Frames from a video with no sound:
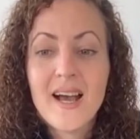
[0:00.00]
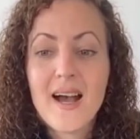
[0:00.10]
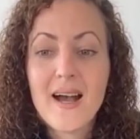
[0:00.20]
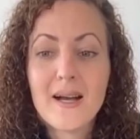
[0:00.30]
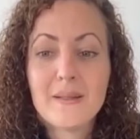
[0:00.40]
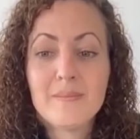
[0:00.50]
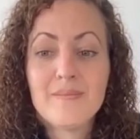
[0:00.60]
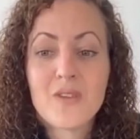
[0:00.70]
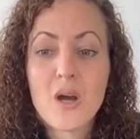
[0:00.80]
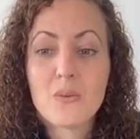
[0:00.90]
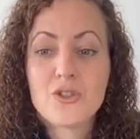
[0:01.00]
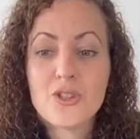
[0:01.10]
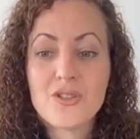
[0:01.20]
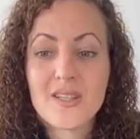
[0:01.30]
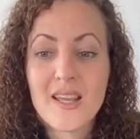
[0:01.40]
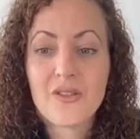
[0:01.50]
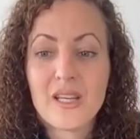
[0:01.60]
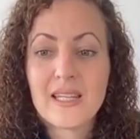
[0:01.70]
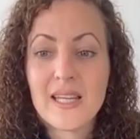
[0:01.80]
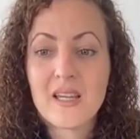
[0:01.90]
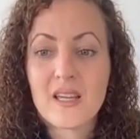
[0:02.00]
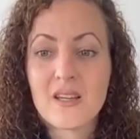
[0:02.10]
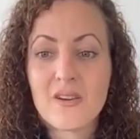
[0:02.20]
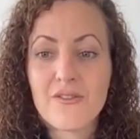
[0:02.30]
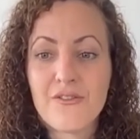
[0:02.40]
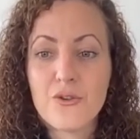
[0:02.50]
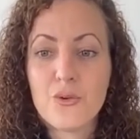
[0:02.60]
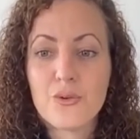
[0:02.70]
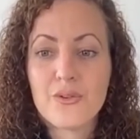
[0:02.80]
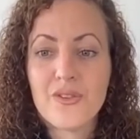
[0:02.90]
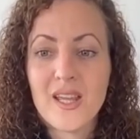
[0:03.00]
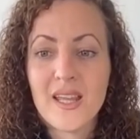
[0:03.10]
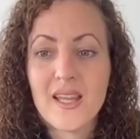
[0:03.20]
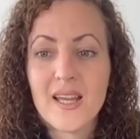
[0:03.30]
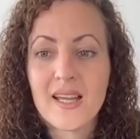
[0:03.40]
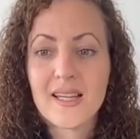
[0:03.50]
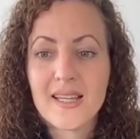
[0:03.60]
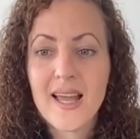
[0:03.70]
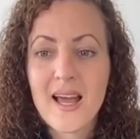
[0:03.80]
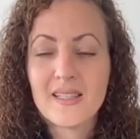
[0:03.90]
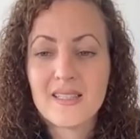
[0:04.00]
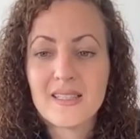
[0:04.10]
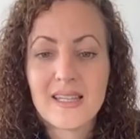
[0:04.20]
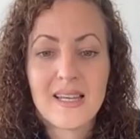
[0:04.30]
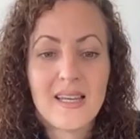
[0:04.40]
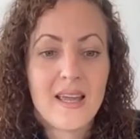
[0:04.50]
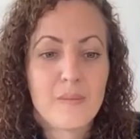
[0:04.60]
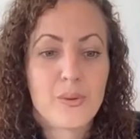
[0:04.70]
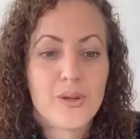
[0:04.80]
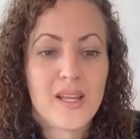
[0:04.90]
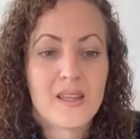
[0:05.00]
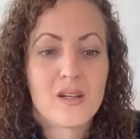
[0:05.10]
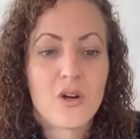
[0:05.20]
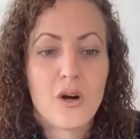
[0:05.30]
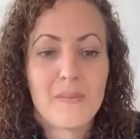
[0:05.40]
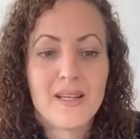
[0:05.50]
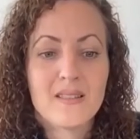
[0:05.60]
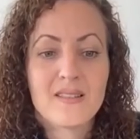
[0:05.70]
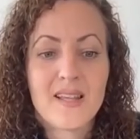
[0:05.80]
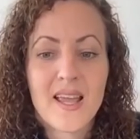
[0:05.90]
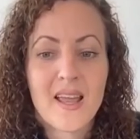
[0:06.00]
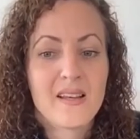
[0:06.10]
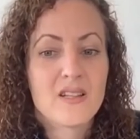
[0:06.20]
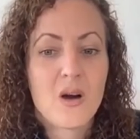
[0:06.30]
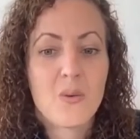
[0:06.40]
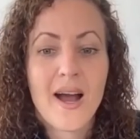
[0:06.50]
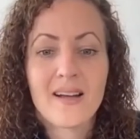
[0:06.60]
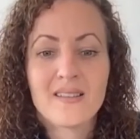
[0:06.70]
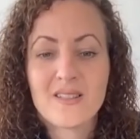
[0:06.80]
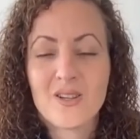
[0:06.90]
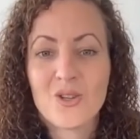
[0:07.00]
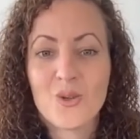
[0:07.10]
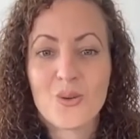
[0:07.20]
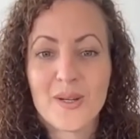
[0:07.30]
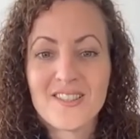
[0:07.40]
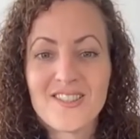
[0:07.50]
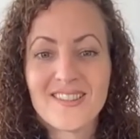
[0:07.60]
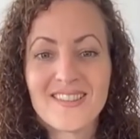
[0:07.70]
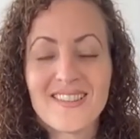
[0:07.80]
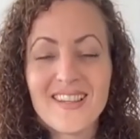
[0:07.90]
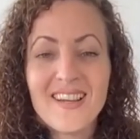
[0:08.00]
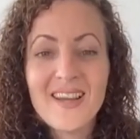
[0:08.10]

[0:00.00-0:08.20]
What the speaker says: I will just get the link for the Calendly and put it in the comments, and I will answer your questions.